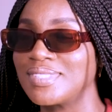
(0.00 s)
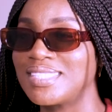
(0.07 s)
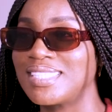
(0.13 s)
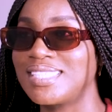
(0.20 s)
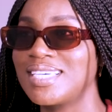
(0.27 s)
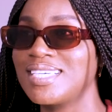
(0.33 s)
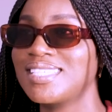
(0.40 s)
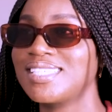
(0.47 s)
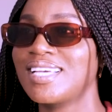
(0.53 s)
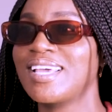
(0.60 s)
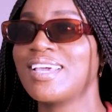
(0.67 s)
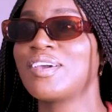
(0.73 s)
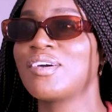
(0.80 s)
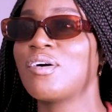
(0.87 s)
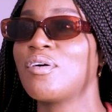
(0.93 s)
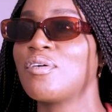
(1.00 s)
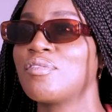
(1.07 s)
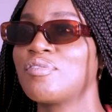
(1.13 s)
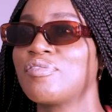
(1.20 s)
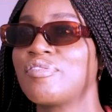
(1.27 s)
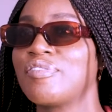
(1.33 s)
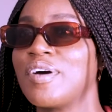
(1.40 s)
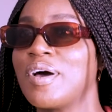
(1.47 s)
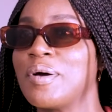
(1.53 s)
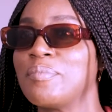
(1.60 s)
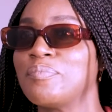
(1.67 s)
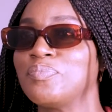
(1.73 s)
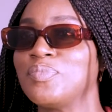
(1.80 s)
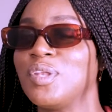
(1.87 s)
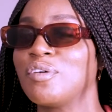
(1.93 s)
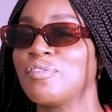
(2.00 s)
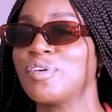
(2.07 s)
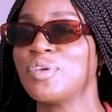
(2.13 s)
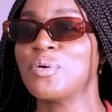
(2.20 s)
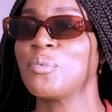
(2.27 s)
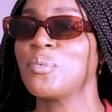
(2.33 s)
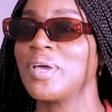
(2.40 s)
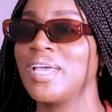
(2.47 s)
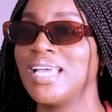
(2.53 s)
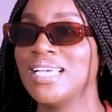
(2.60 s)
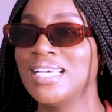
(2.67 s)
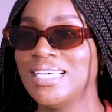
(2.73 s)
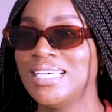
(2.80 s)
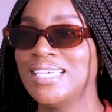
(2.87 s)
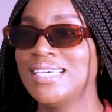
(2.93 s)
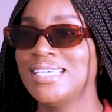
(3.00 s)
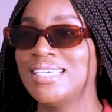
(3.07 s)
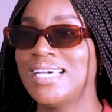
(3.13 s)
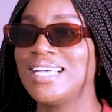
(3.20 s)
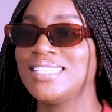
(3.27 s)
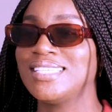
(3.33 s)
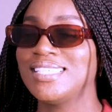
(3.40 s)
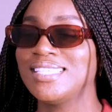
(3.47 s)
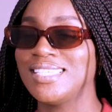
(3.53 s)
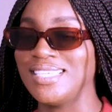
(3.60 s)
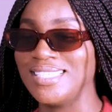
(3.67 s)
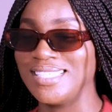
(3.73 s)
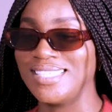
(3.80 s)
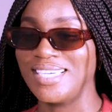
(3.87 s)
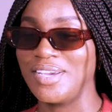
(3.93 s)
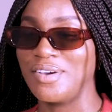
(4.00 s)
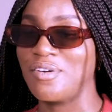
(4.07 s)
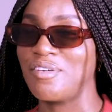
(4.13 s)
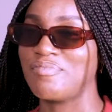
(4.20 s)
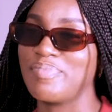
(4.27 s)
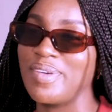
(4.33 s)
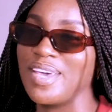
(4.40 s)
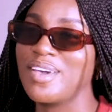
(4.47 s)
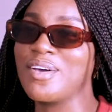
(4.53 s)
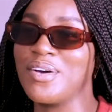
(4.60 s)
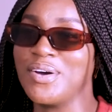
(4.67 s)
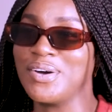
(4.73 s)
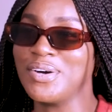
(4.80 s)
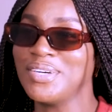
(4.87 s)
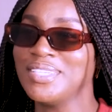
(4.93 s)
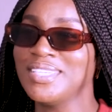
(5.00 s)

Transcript: The Seyi Shay of Loving Your Way and the Seyi Shay of Big Girl.